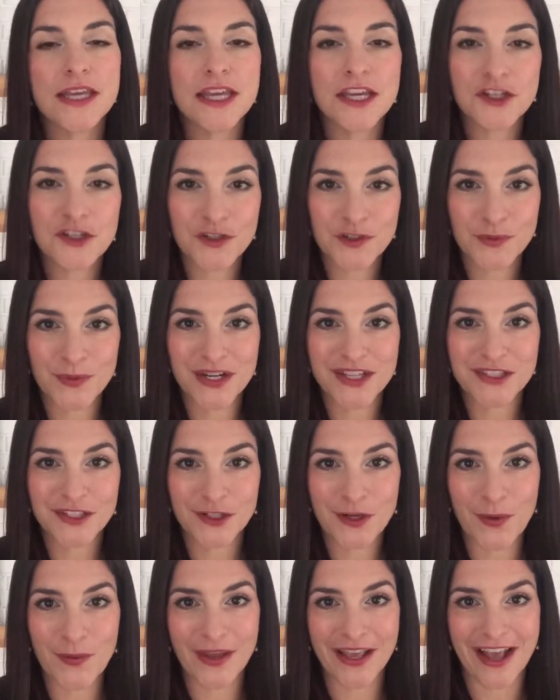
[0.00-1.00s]
Interest rates
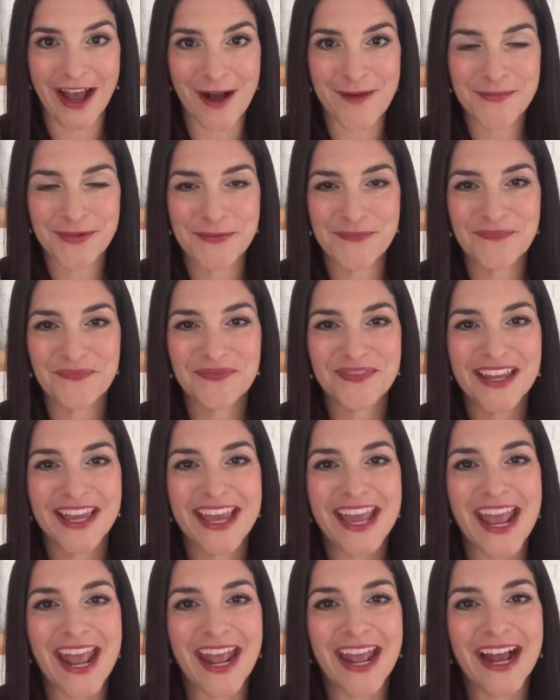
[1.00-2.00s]
are going up.
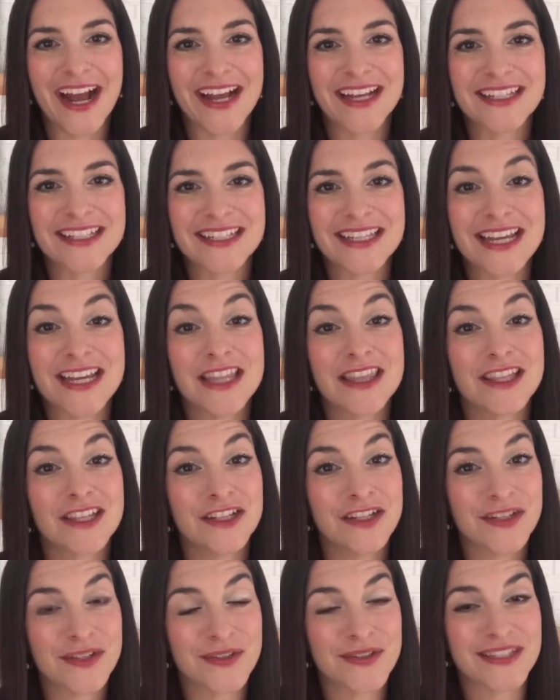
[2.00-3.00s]
And the
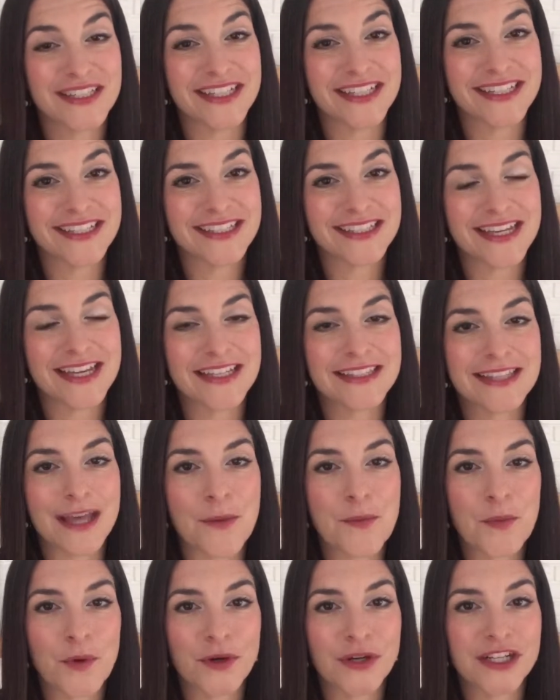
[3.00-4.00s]
good news is
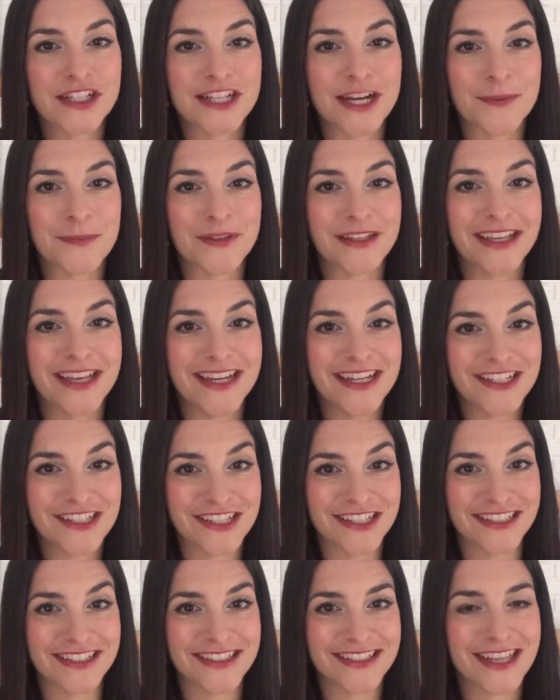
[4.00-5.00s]
that mortgage
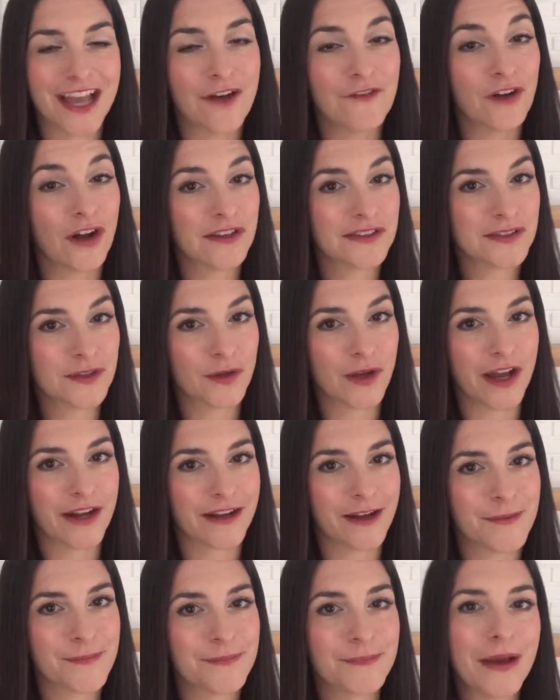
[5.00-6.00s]
applications have also
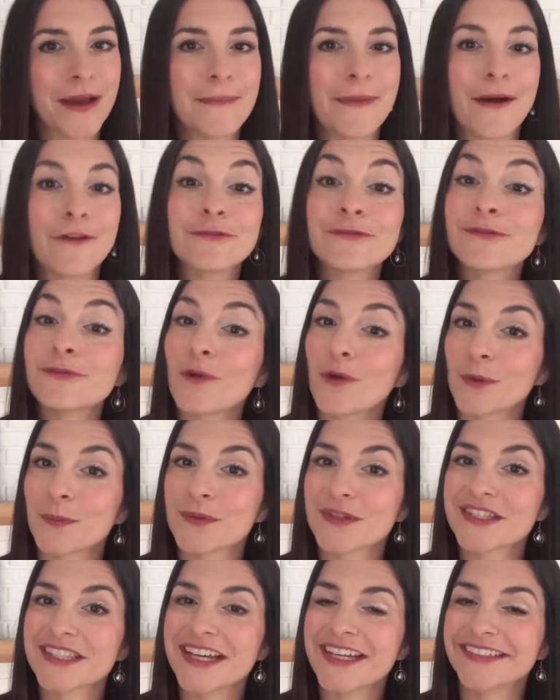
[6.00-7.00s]
gone up by about
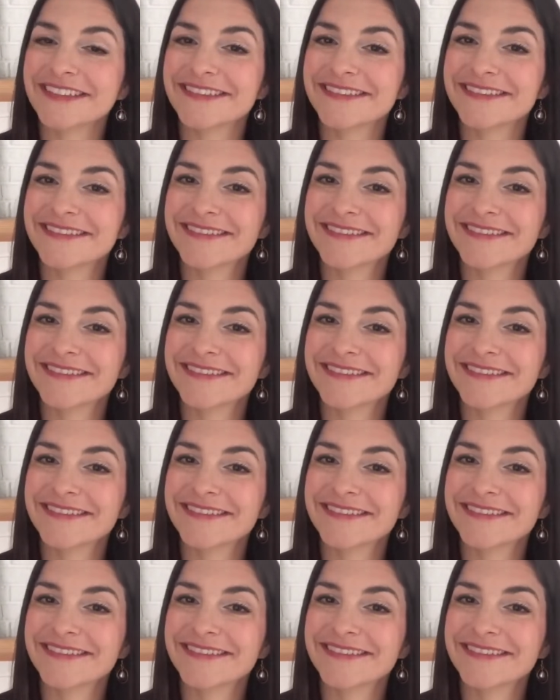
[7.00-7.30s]
4%.